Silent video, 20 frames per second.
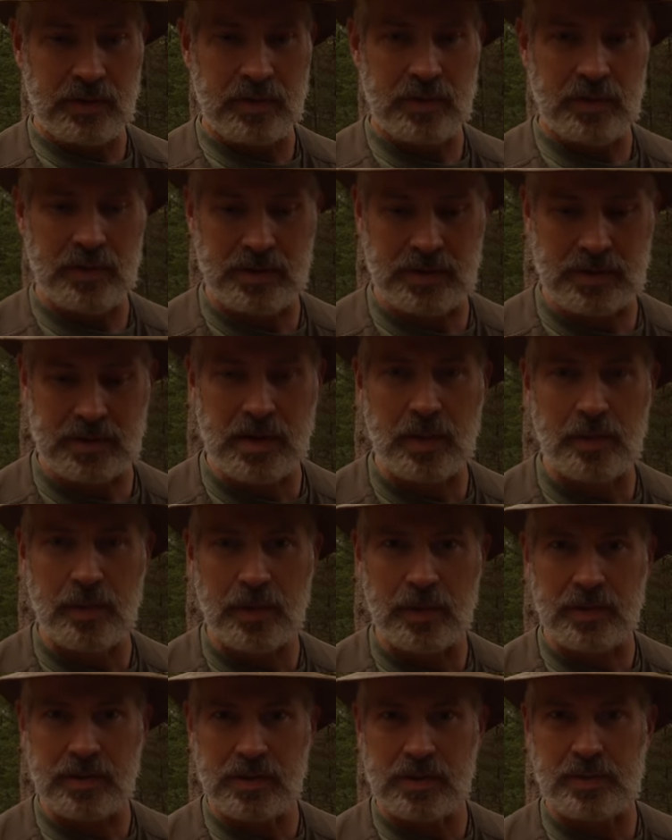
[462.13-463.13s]

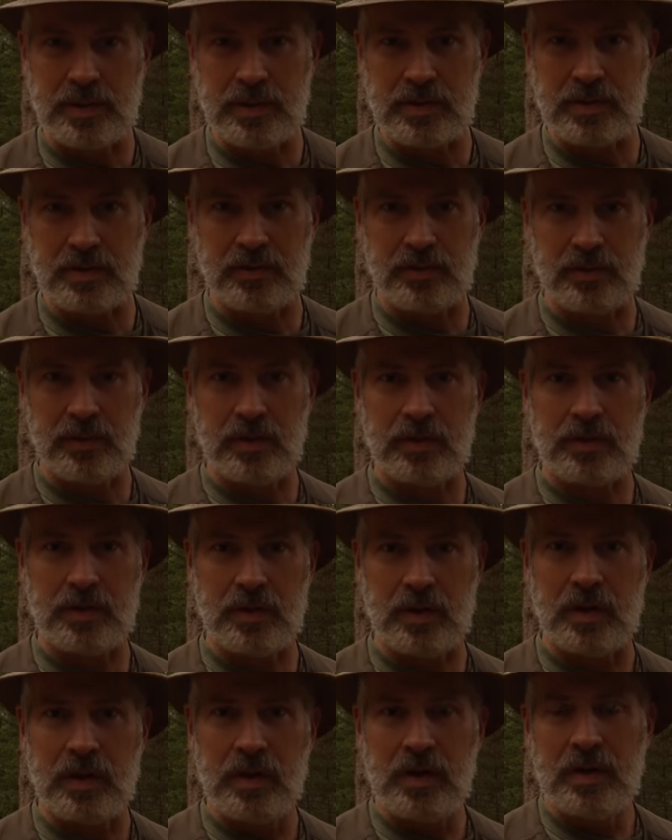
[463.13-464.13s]
assembled this piece of
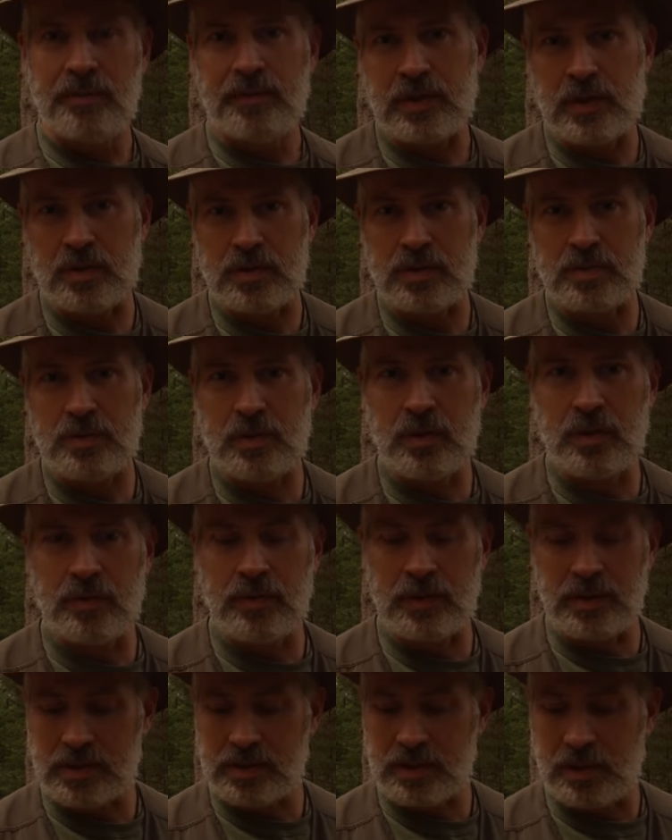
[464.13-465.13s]
furniture. So it was more of
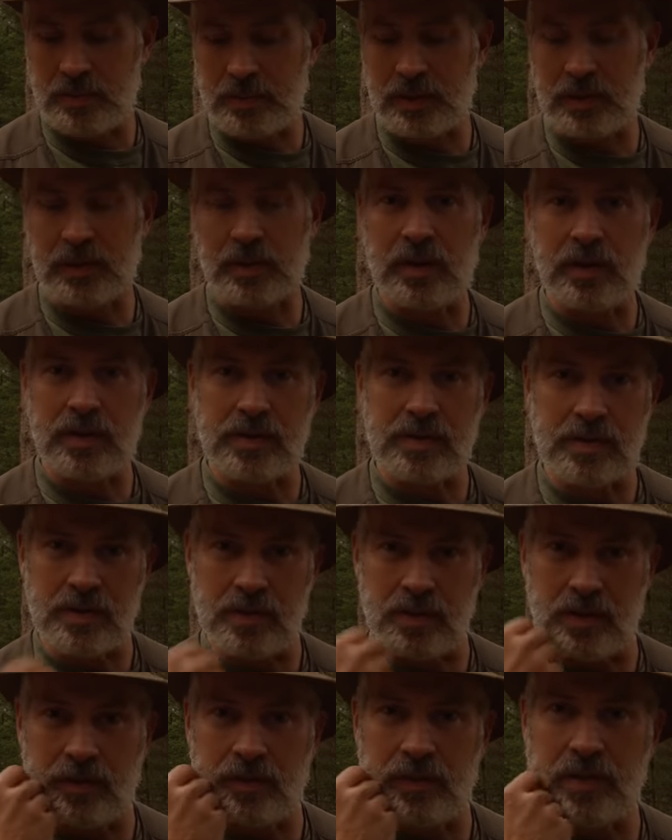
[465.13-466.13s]
an assembly line,
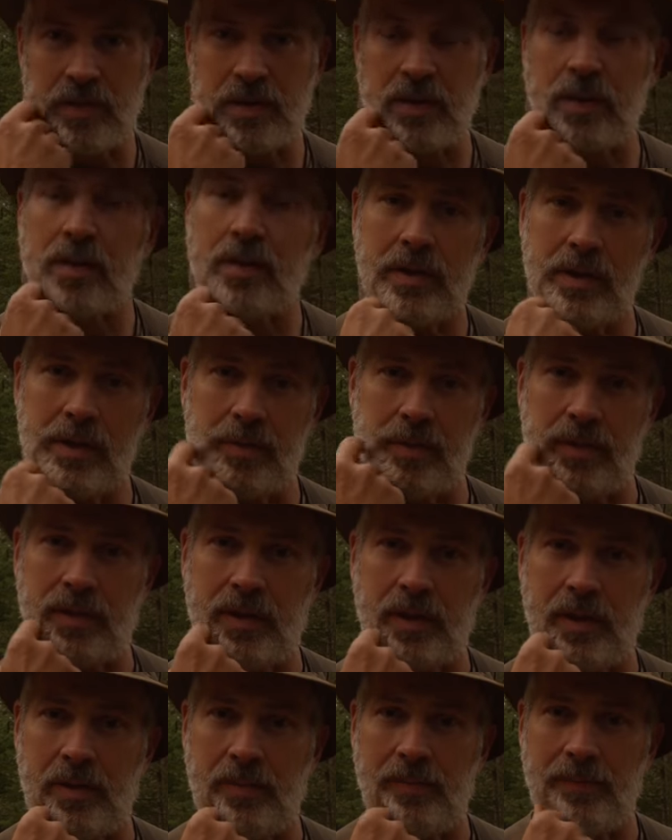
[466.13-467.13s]
so the divisional labor
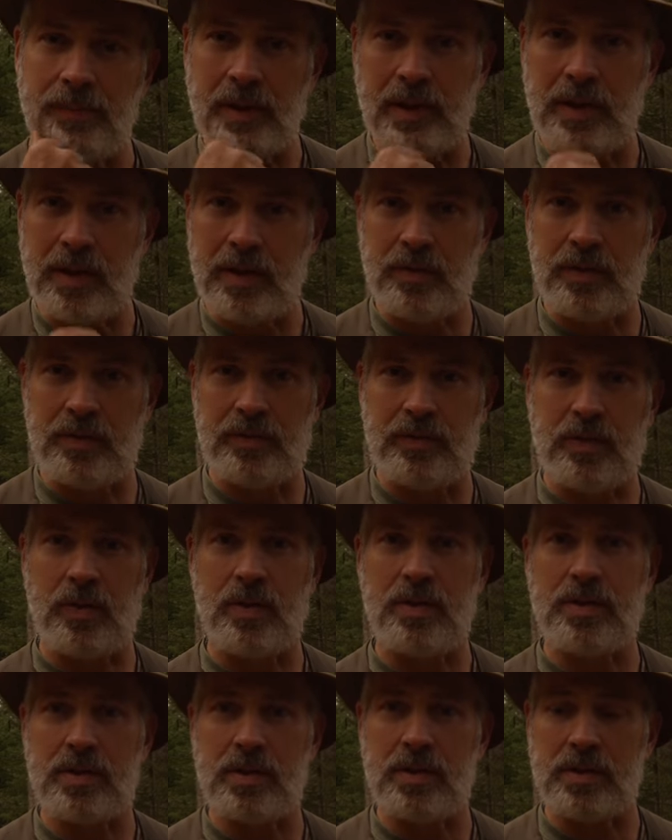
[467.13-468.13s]
type Henry
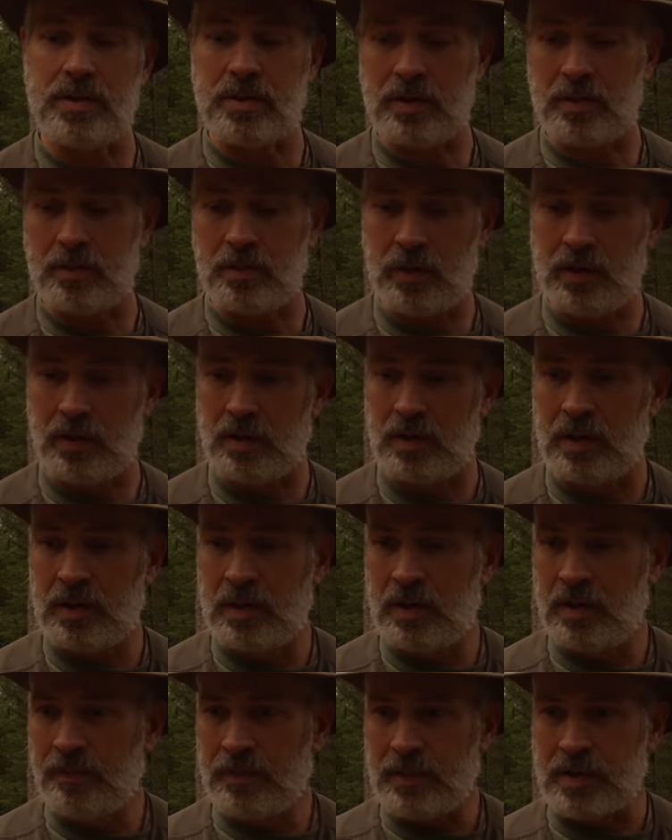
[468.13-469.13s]
Ford system, where
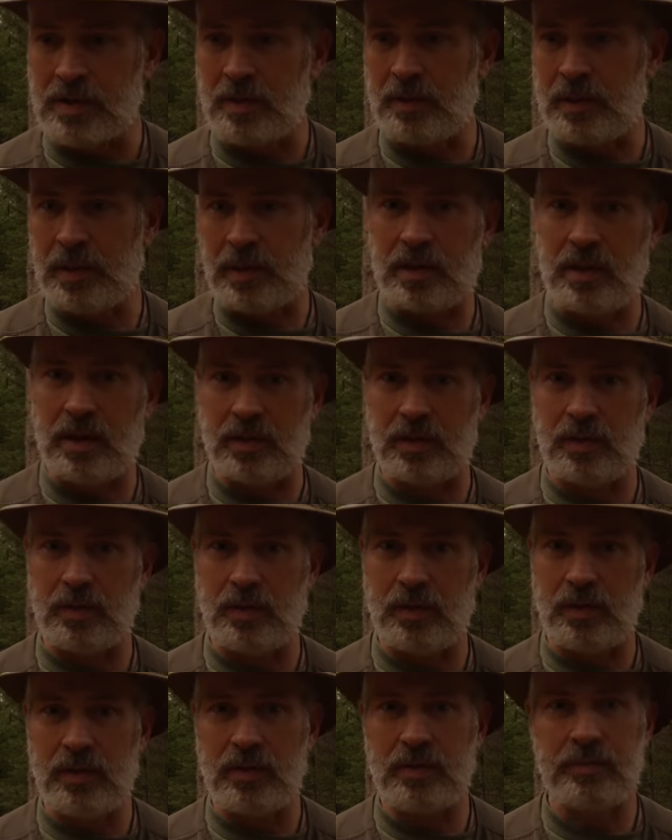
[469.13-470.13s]
somebody cut the
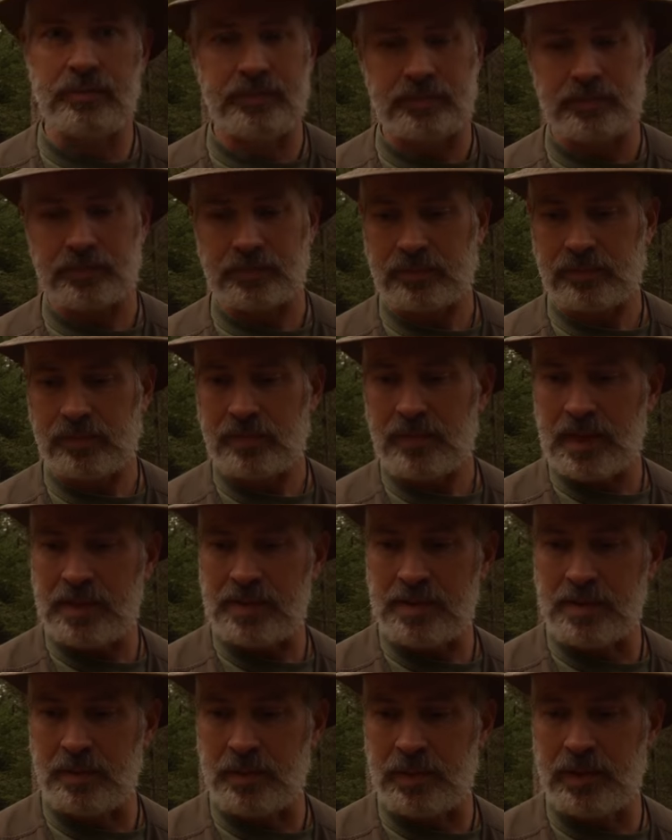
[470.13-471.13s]
wood,
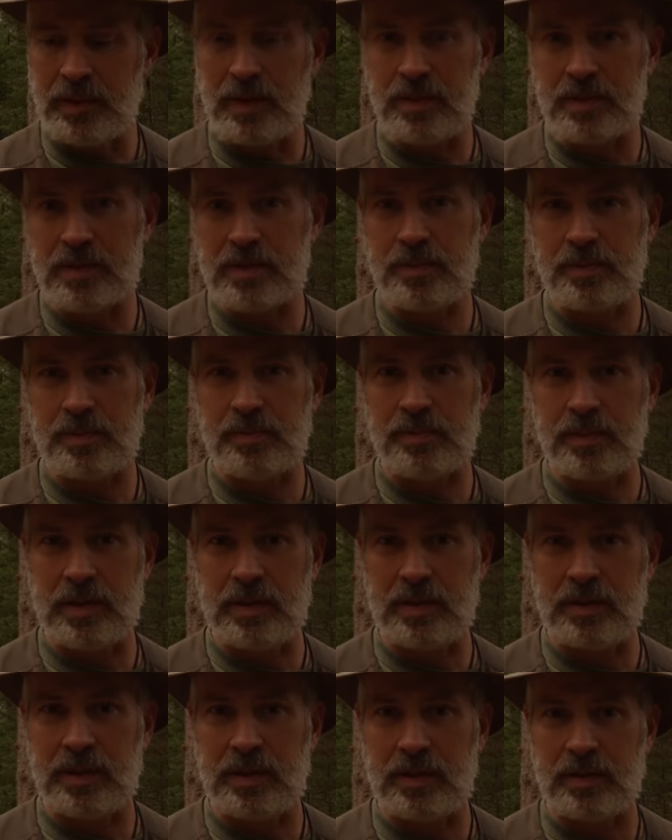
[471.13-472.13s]
somebody else
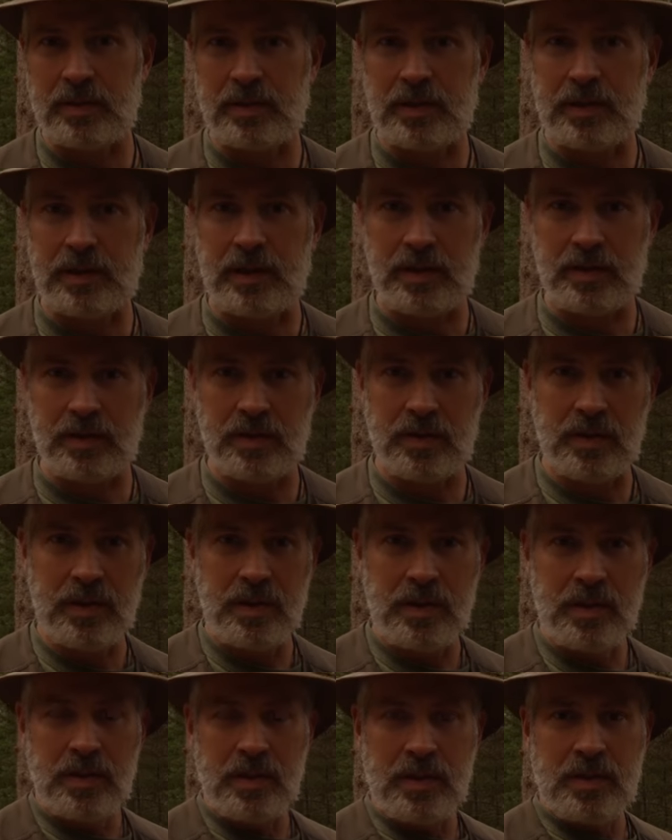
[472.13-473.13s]
nailed it together,
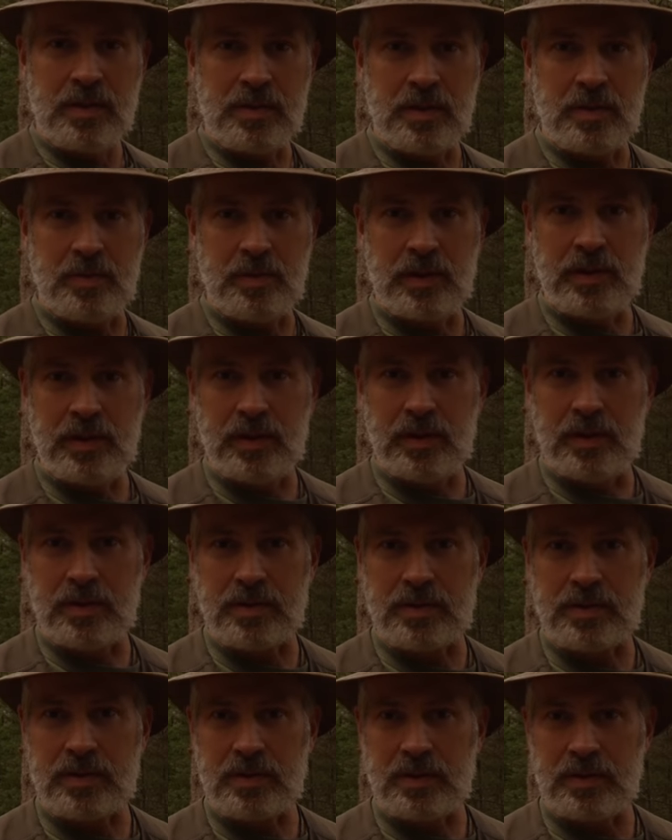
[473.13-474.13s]
somebody
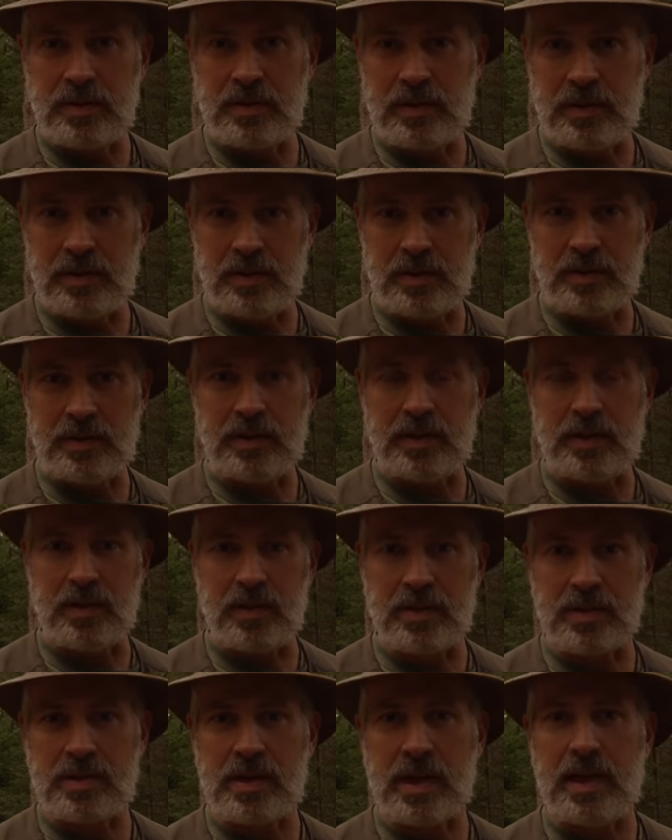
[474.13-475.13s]
else did all
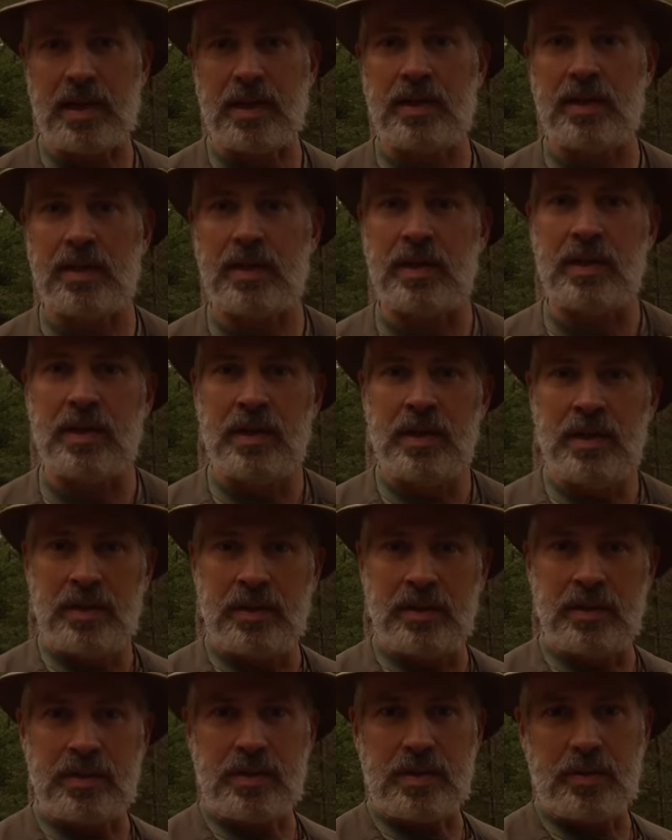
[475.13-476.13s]
the sanding,
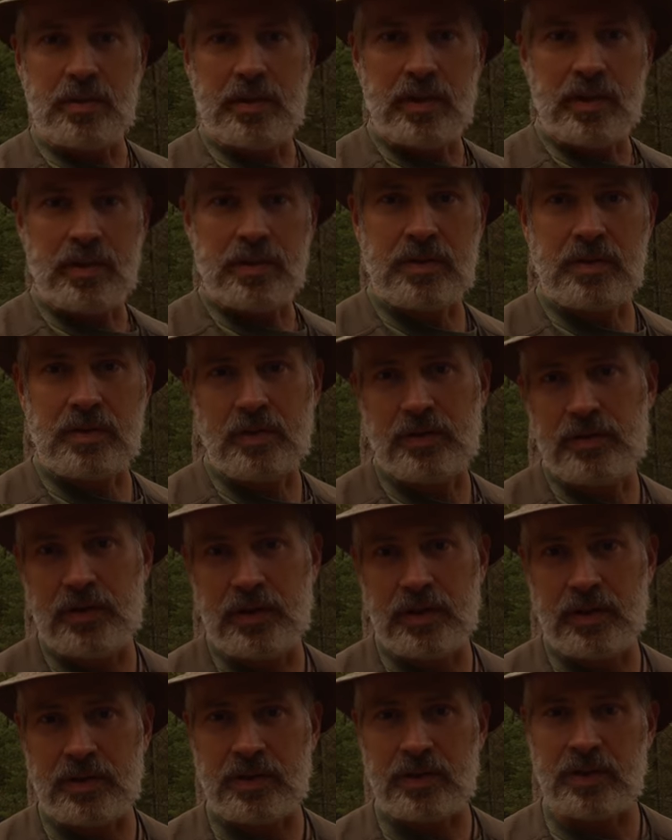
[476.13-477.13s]
somebody else did the
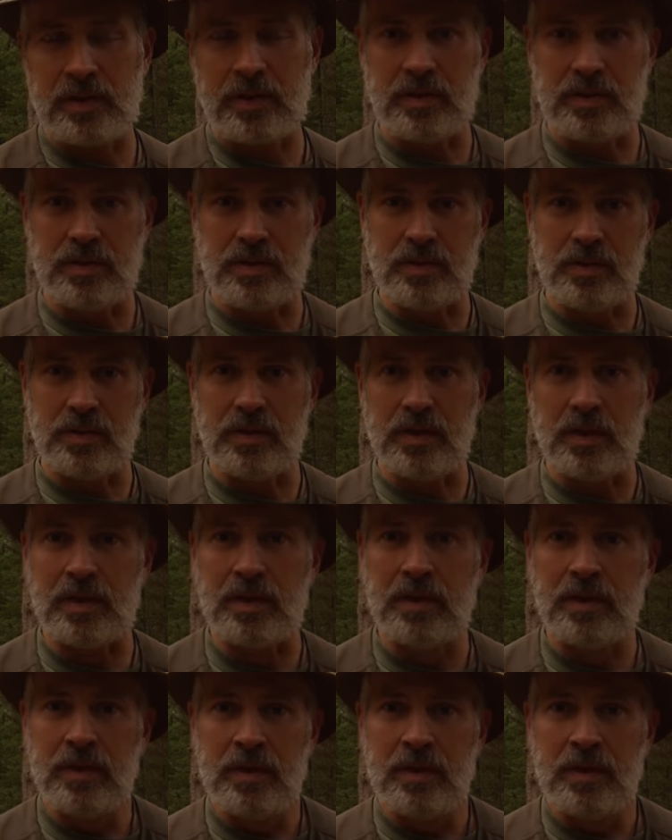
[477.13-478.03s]
finishing, and so on.